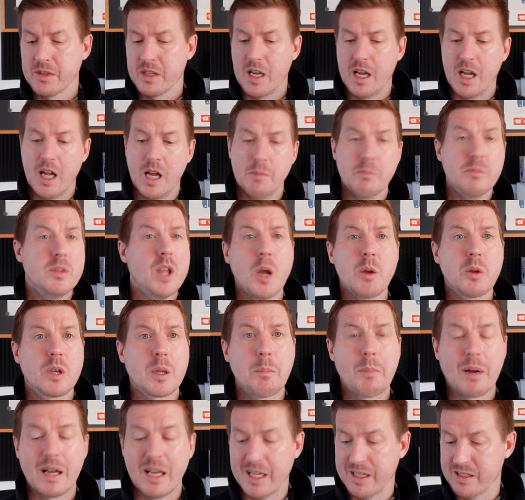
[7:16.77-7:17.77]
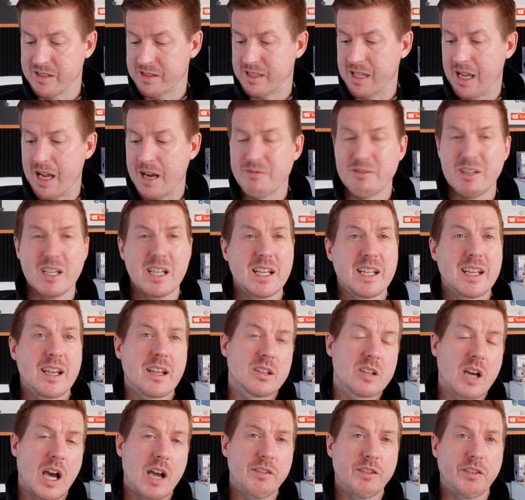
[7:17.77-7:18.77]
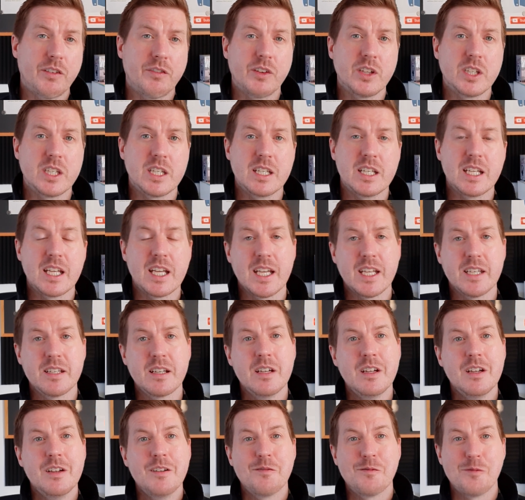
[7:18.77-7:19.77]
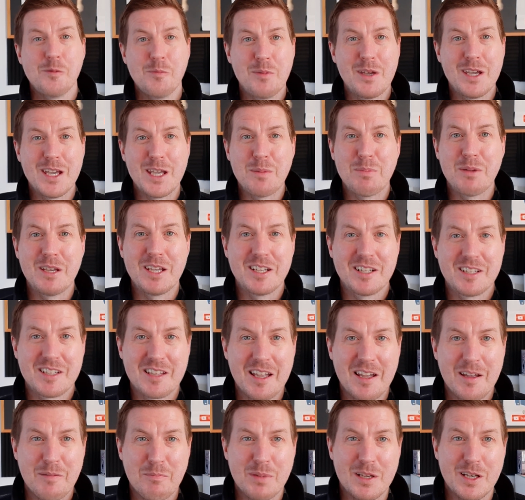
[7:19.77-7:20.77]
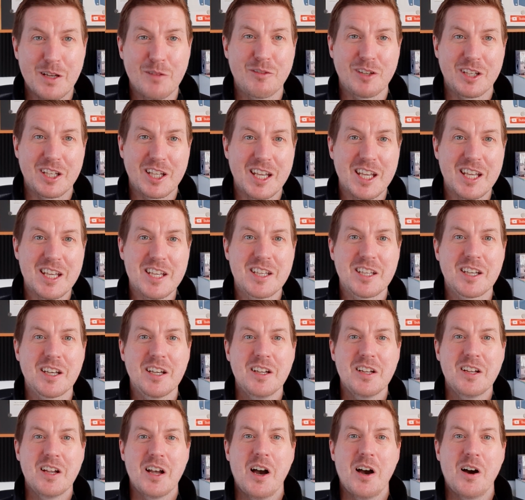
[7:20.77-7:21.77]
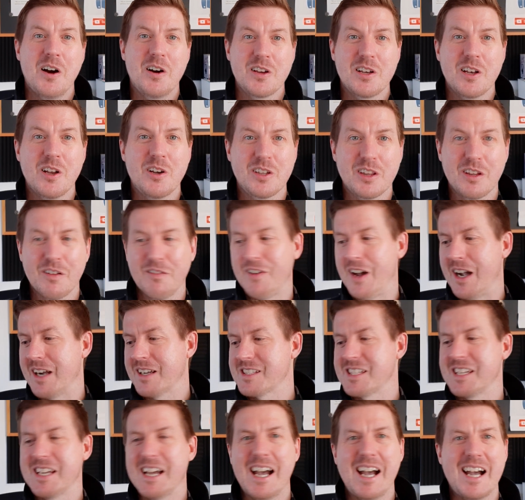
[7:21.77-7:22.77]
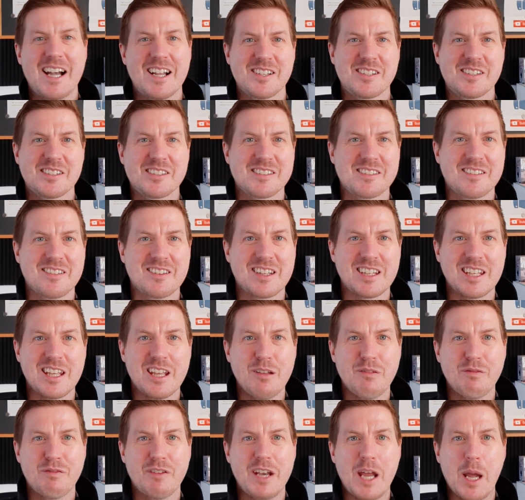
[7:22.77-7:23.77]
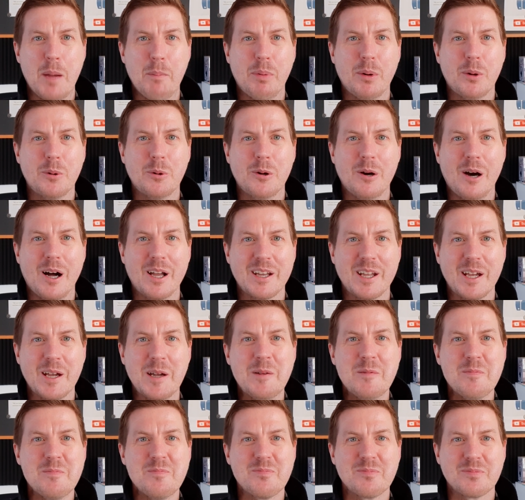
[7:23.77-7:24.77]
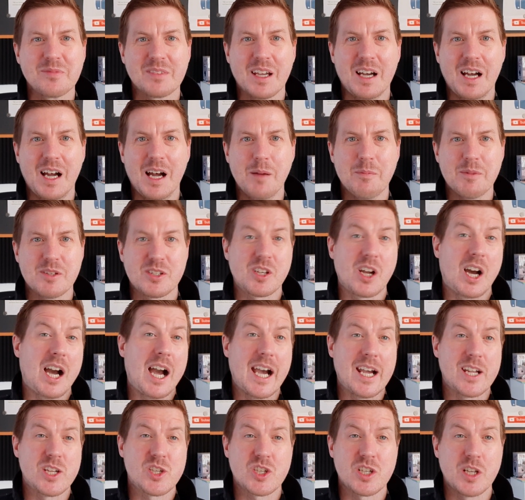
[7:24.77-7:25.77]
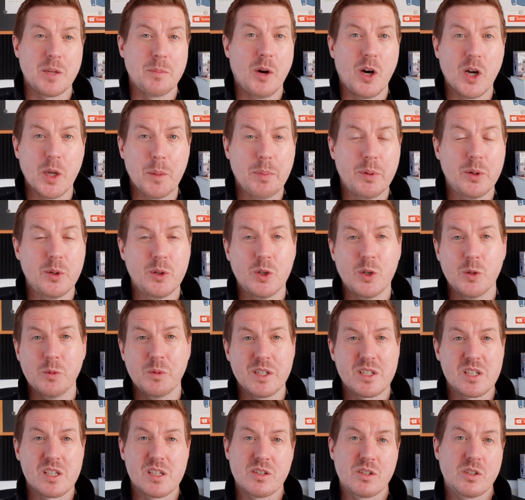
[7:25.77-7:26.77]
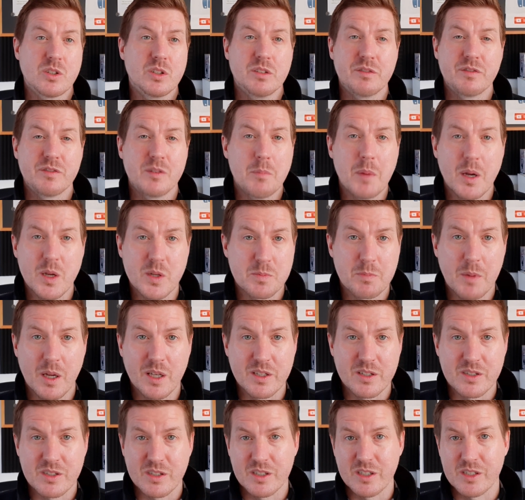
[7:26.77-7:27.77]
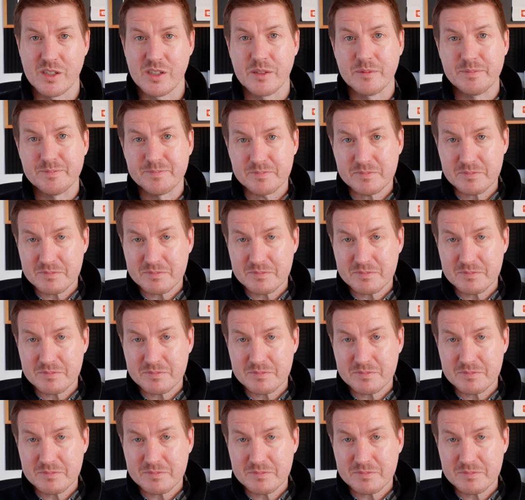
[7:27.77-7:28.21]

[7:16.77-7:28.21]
No complaints there really. It got everything you need. For me, being a bit of a geek, I like the fact it has the Ethernet port on it. It's got HDMI port, which is good for most monitors.